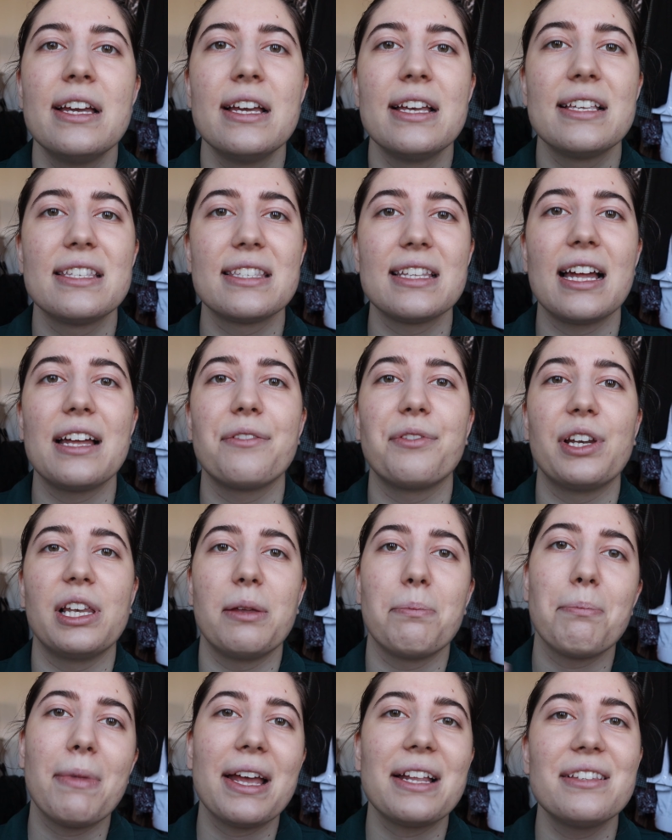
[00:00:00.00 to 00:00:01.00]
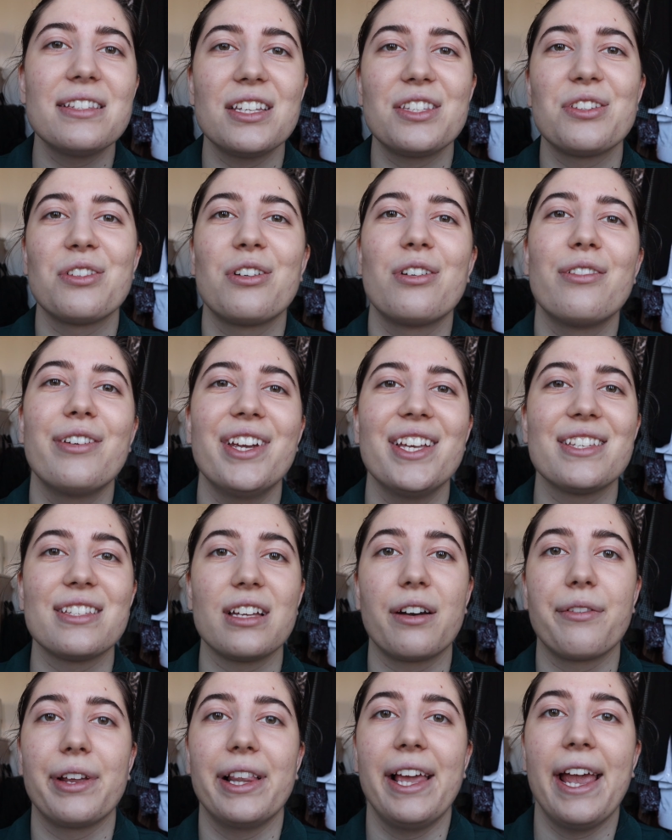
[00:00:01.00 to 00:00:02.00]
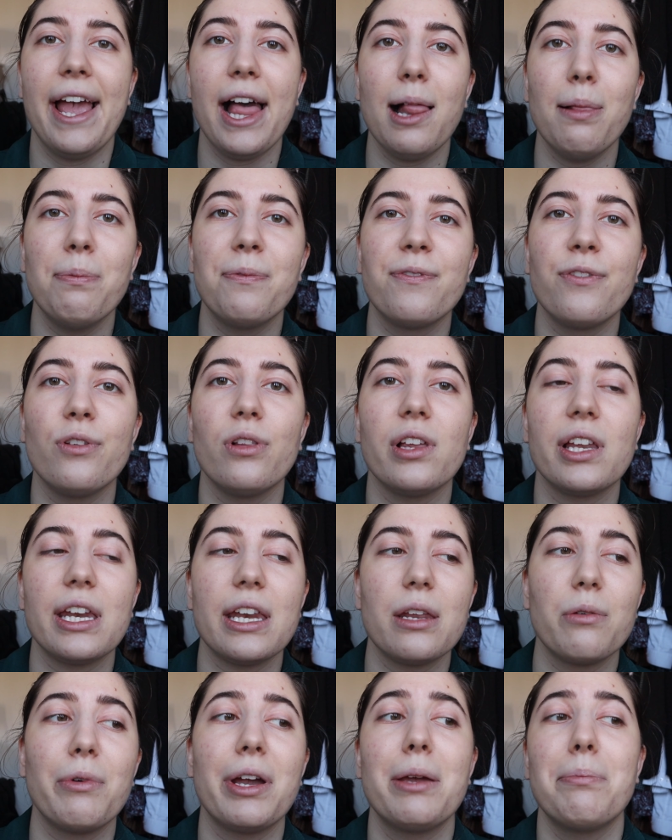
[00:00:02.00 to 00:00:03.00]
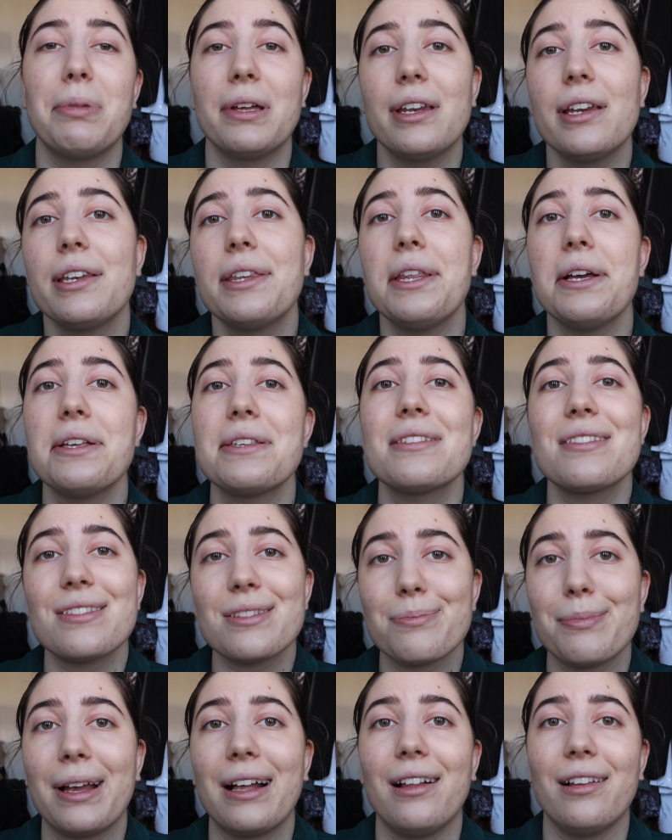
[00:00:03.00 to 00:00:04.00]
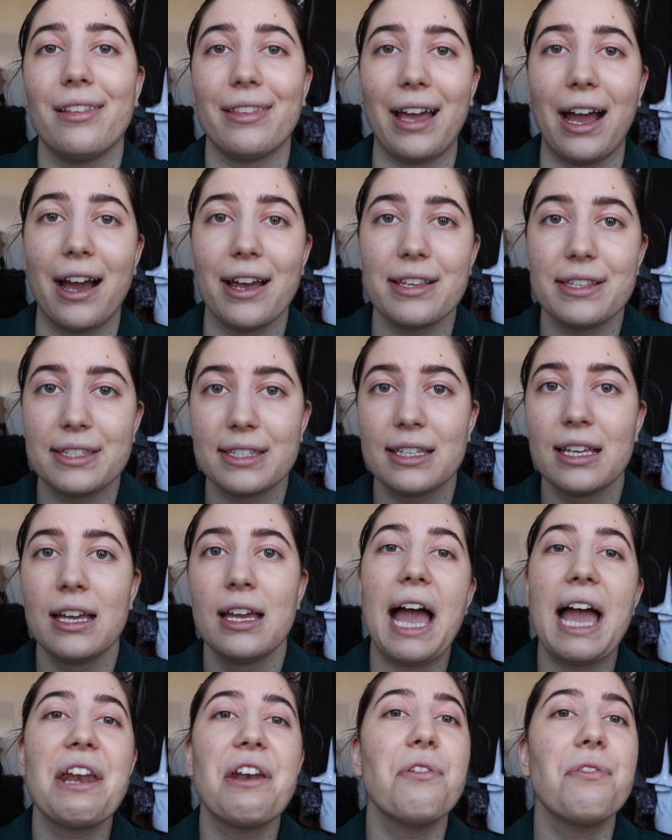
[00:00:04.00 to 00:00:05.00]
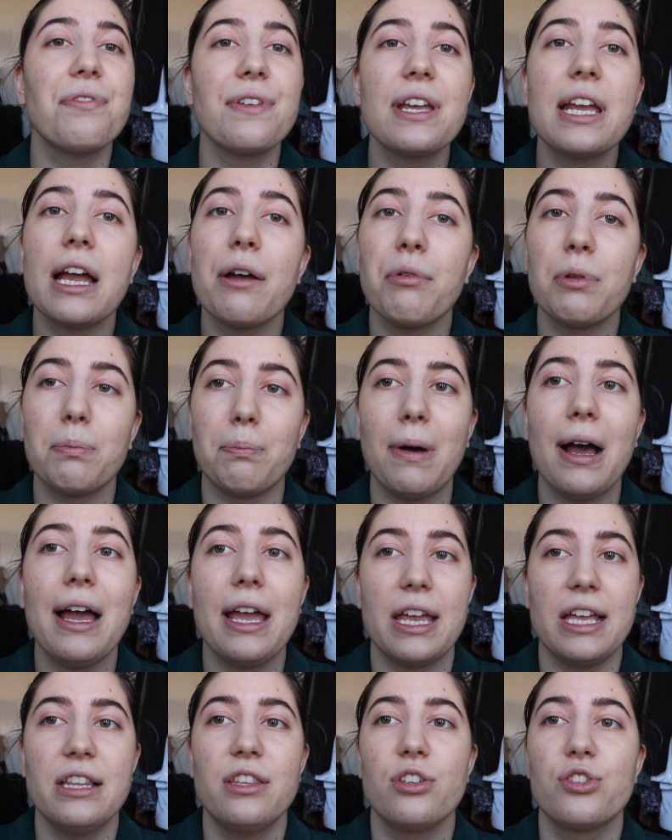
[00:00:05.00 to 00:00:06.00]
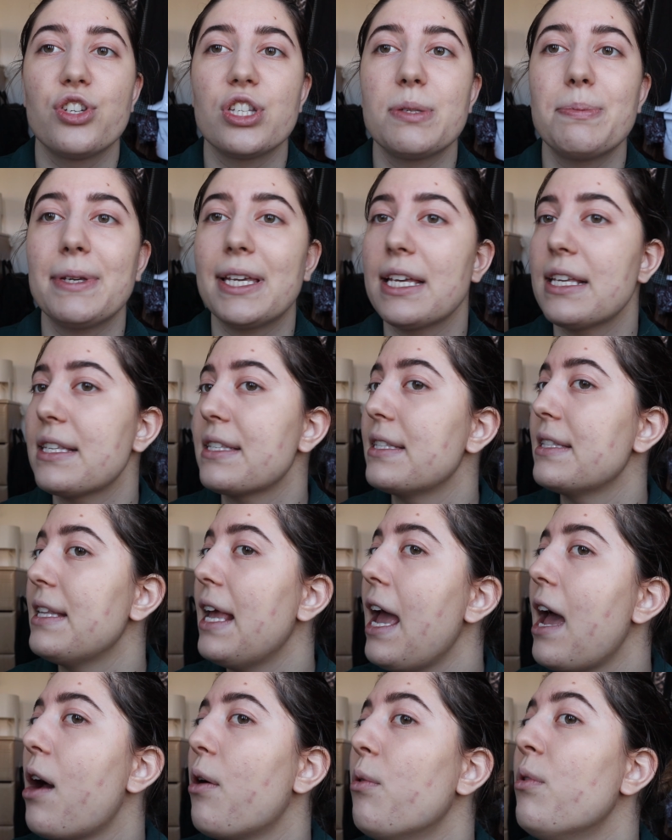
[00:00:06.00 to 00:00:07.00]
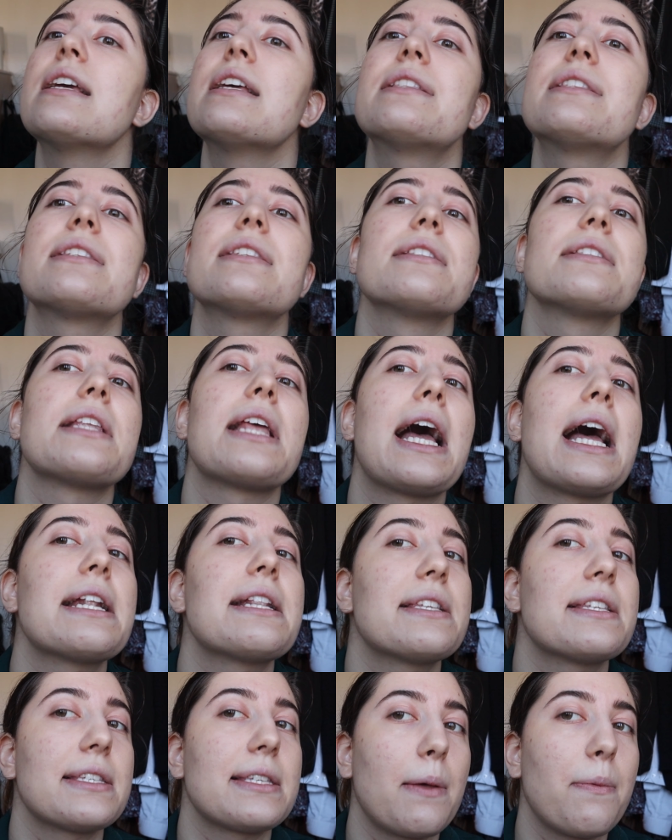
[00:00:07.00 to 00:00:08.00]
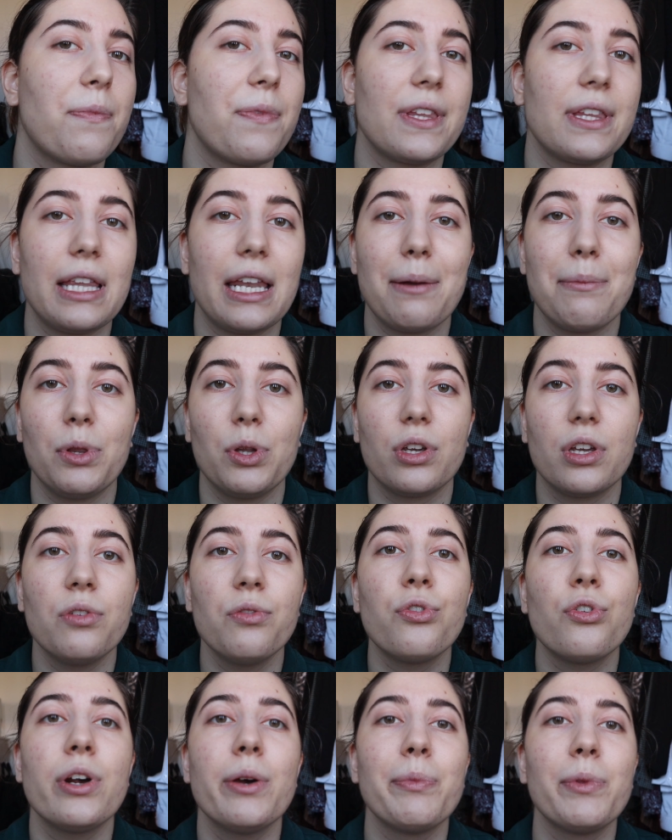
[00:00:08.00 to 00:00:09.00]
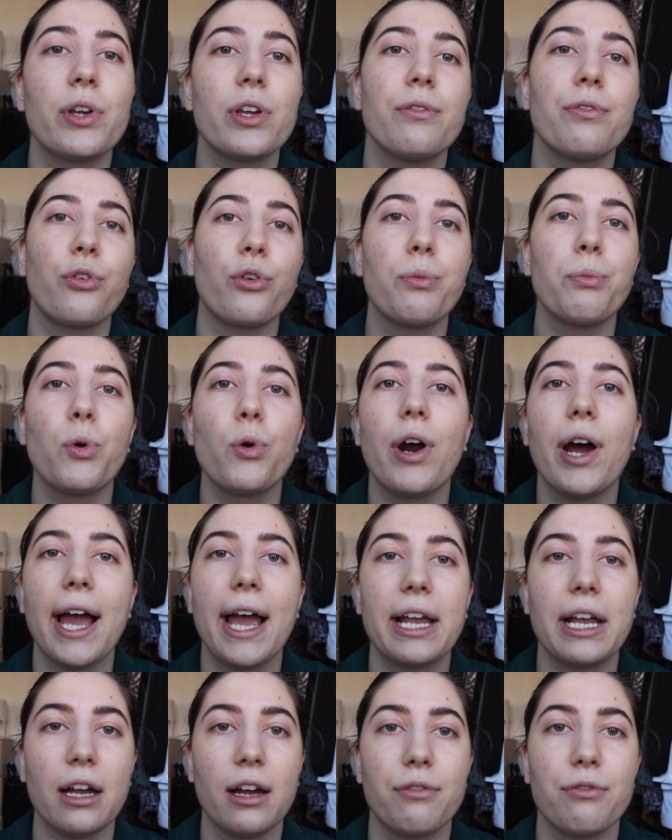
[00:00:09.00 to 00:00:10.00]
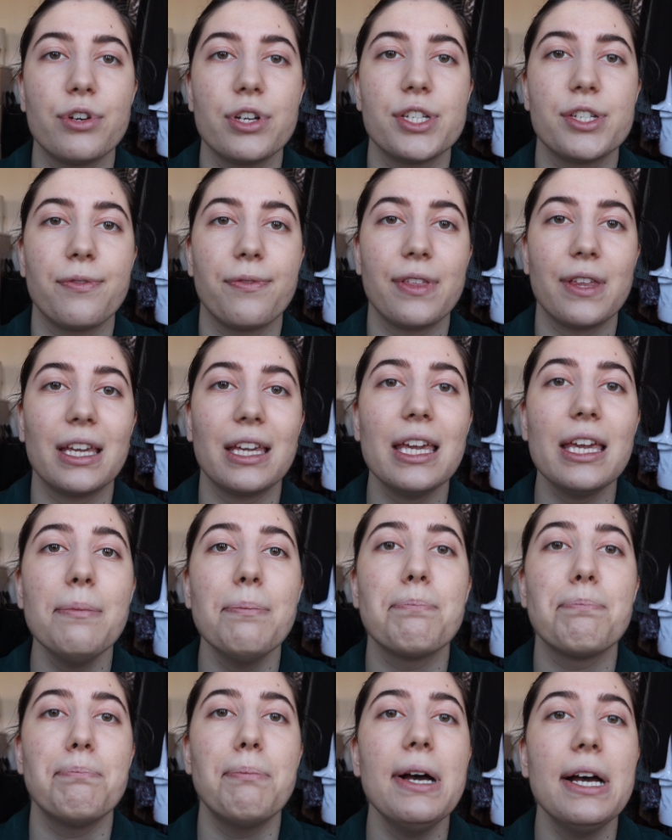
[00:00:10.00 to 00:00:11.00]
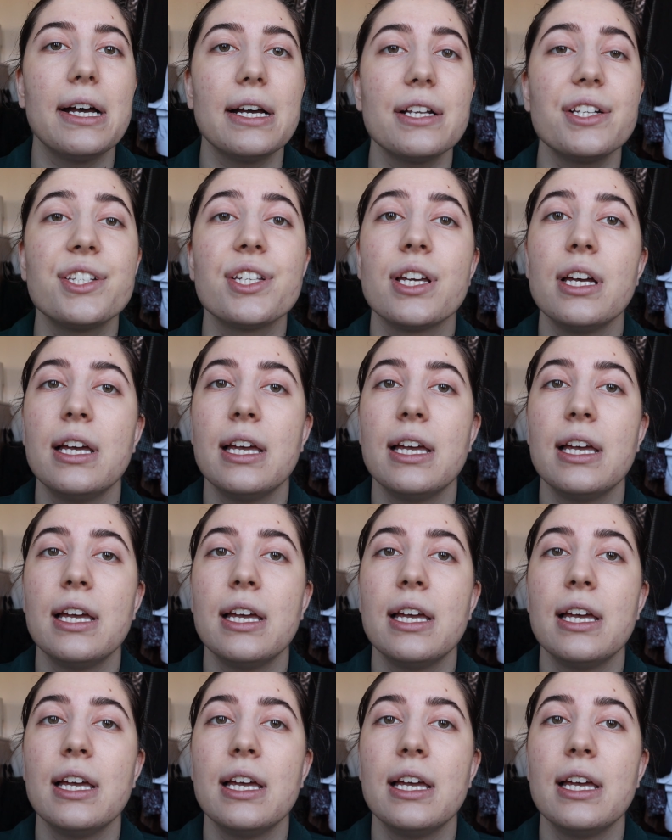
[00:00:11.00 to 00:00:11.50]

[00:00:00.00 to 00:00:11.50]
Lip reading: It's not really mandatory, it's not really helpful in any way, but it does smell nice. I don't think I will buy it just because now it's not something that I'm looking for. I'm looking for a more high coverage thingy, but